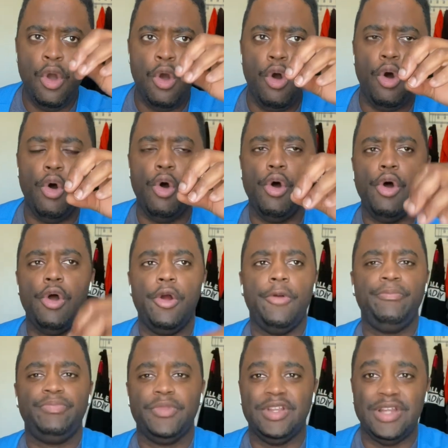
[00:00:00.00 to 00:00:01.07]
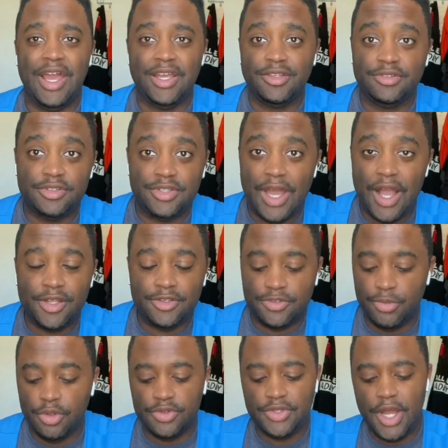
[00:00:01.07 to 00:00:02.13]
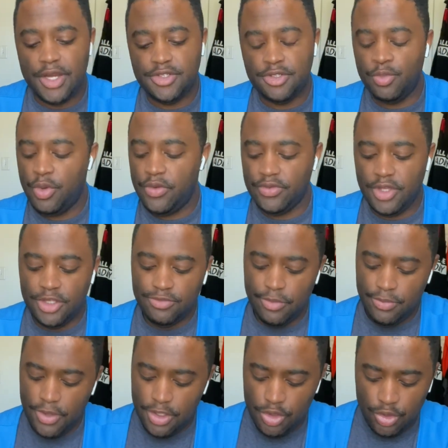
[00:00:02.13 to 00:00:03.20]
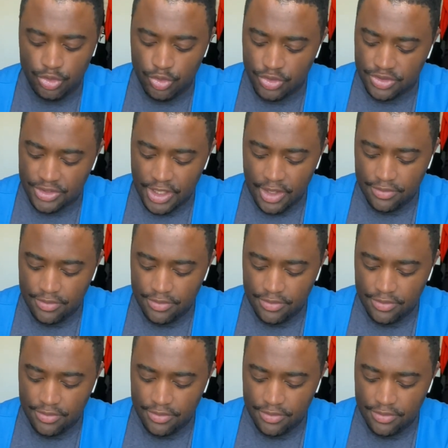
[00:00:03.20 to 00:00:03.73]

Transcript: or like smoked sausages or whatever the case may be. You could do the same